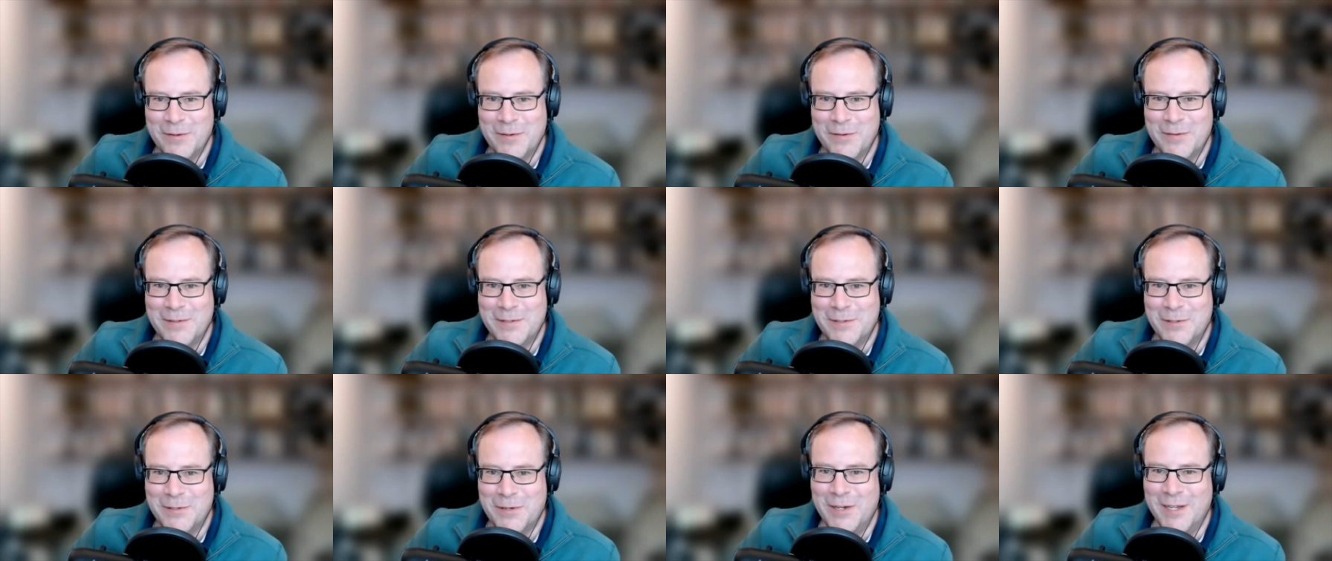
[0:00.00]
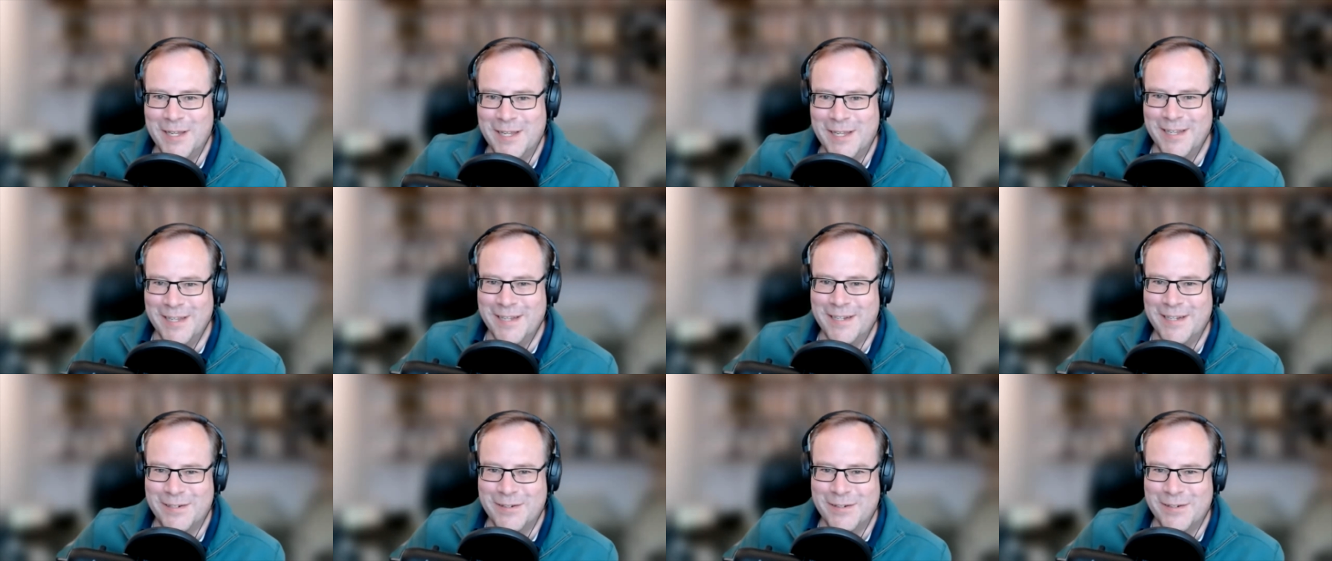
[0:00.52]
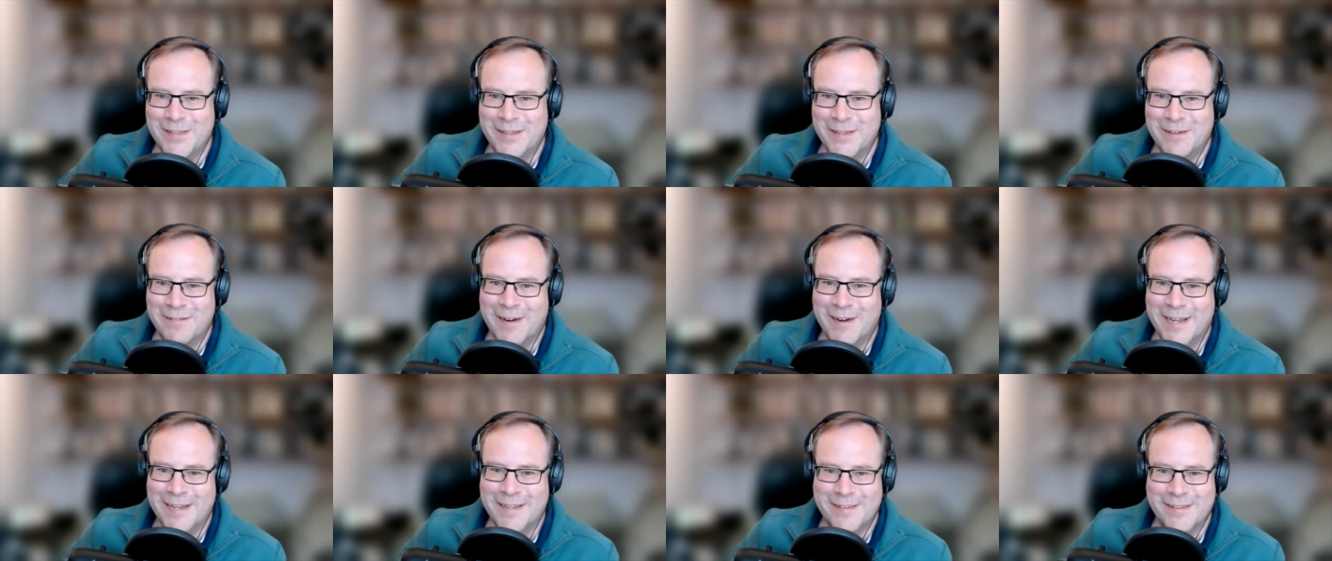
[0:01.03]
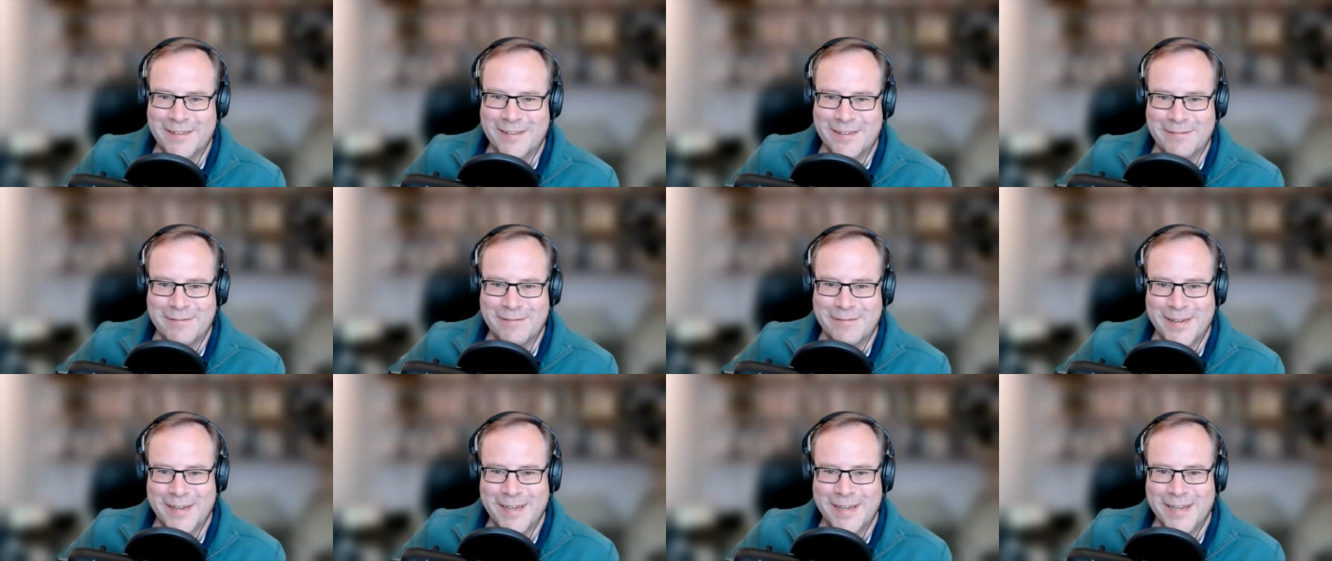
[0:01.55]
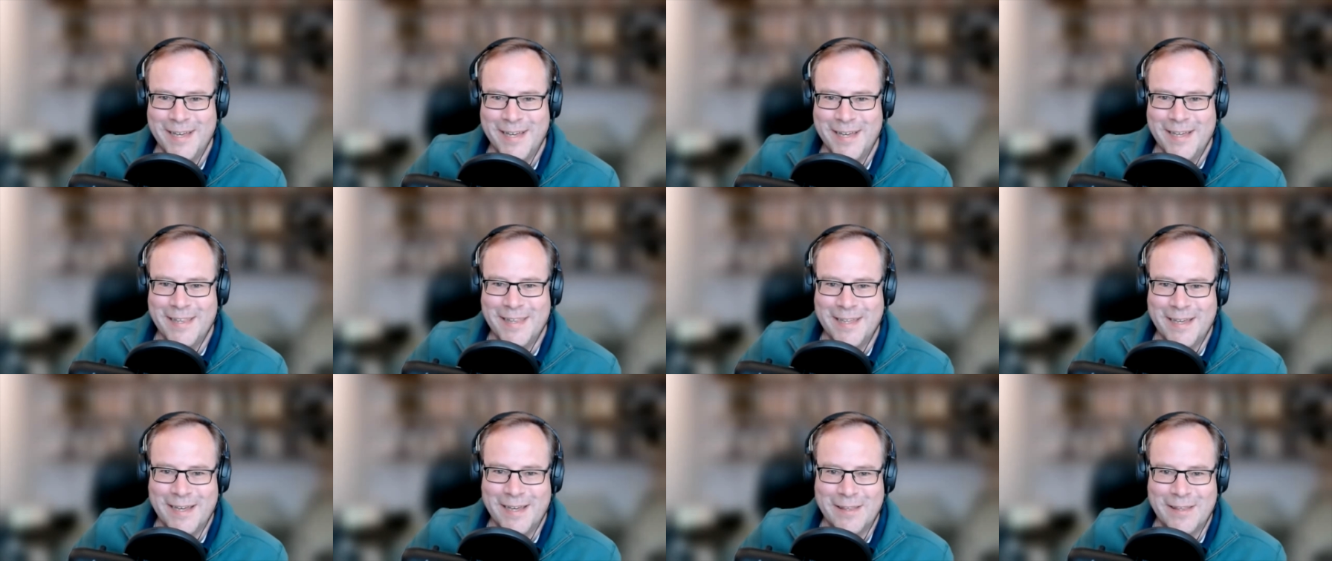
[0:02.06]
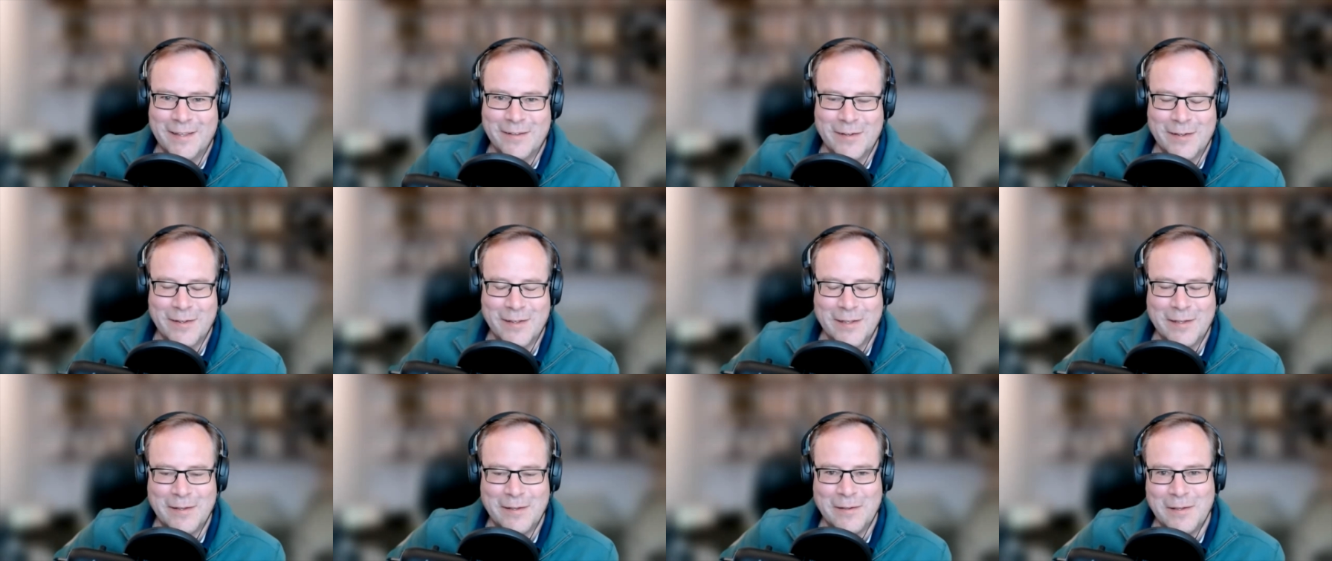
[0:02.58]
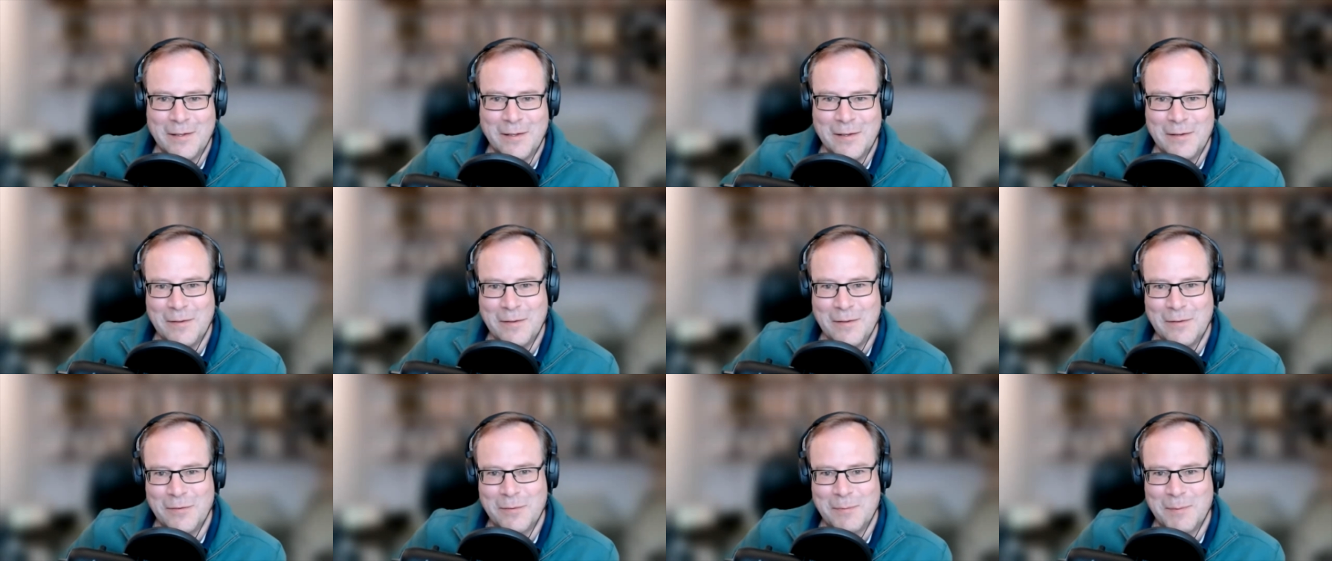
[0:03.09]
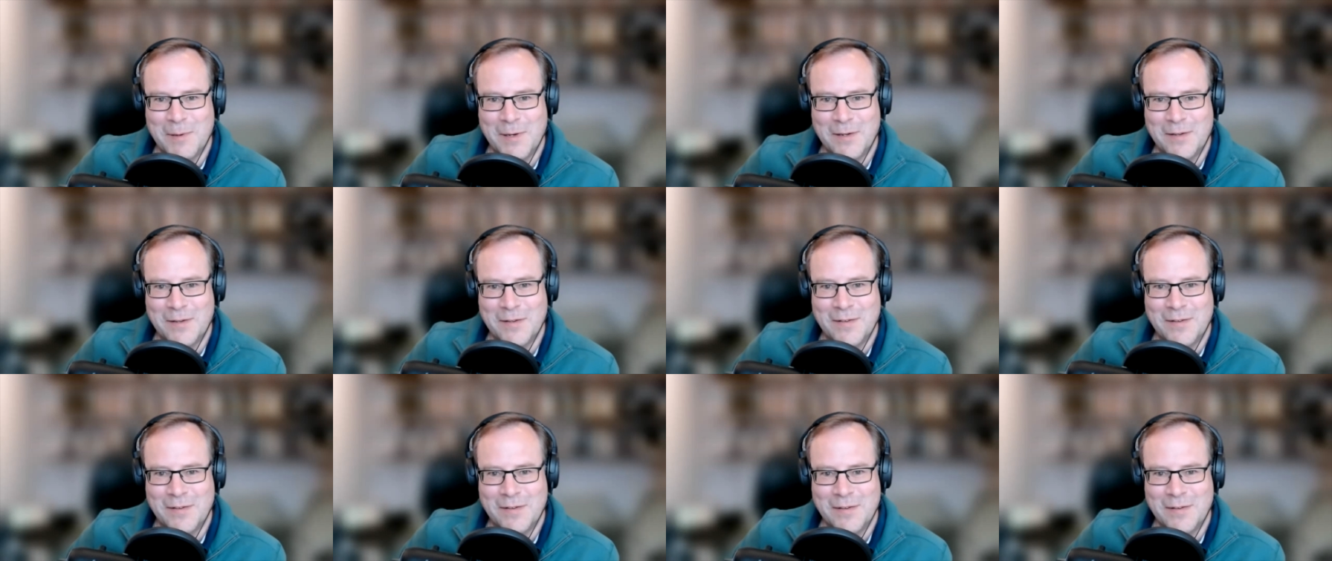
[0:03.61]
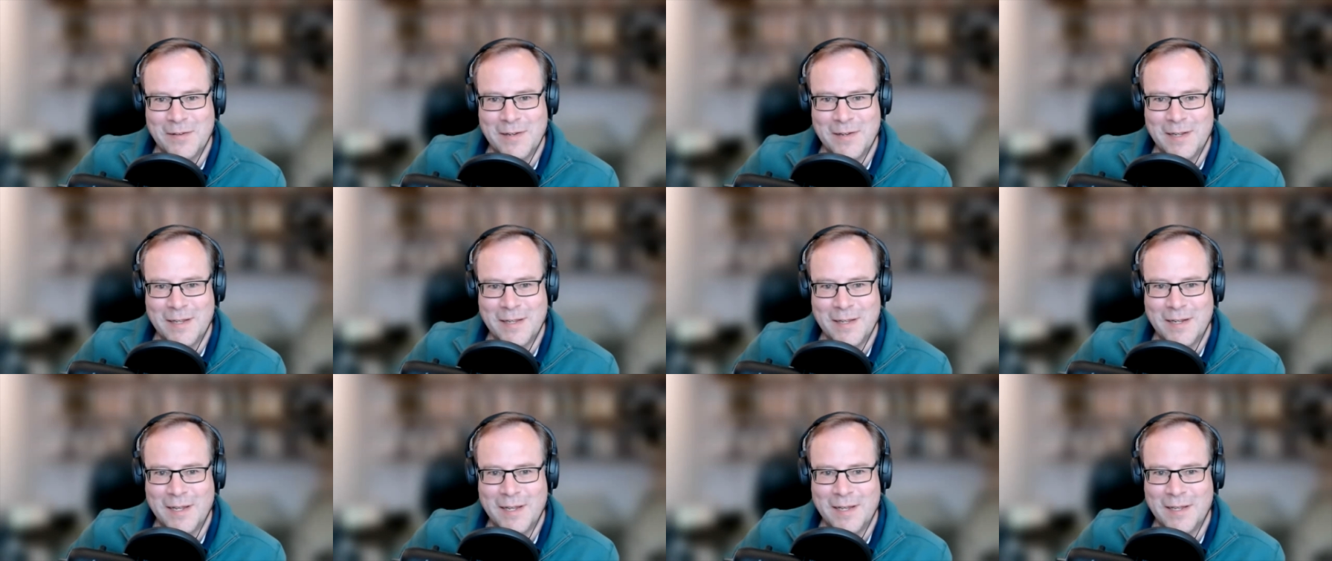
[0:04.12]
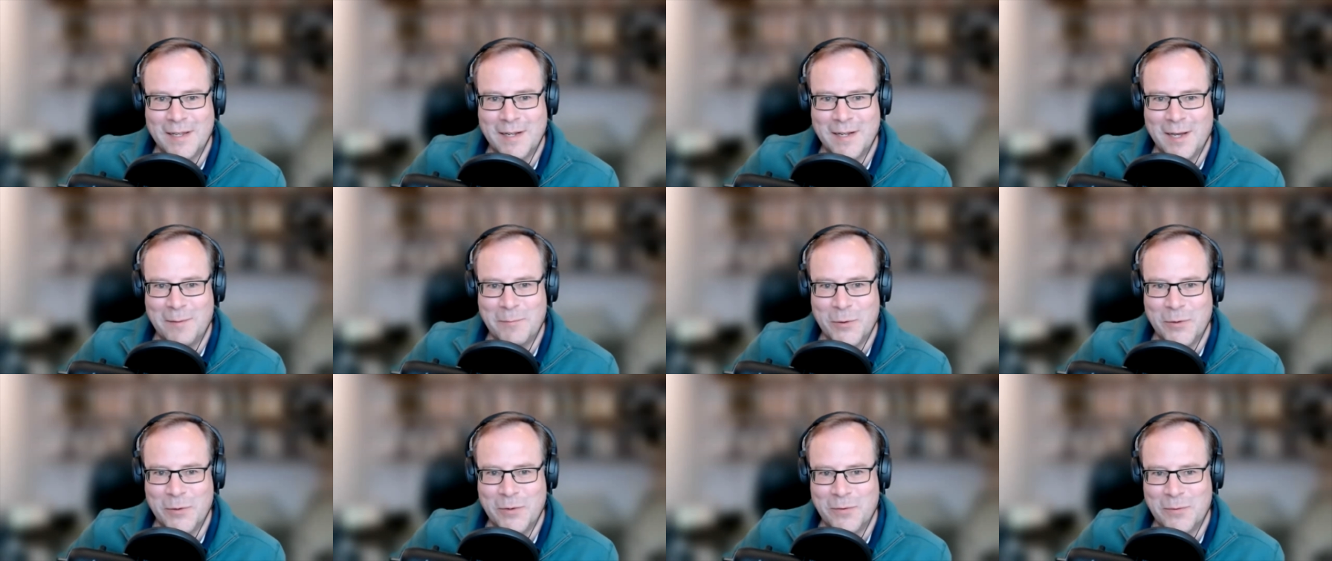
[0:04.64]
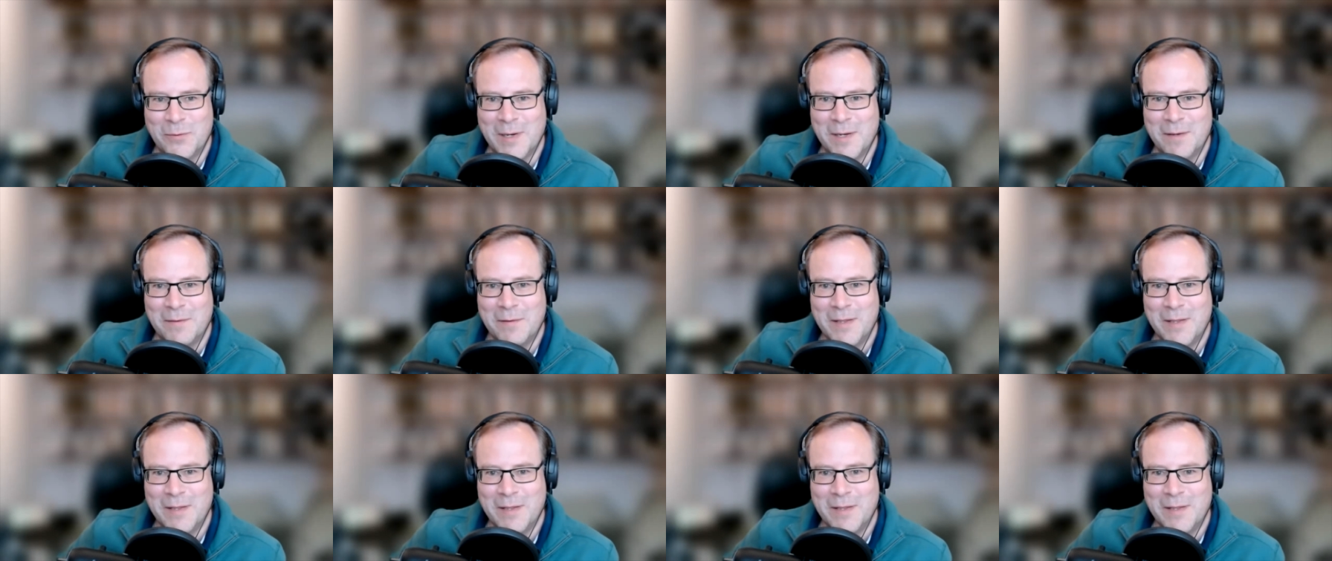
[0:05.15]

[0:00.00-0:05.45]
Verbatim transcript: join join the ranks of uh, the others that you, you have spoken to and, and, and humbled as well.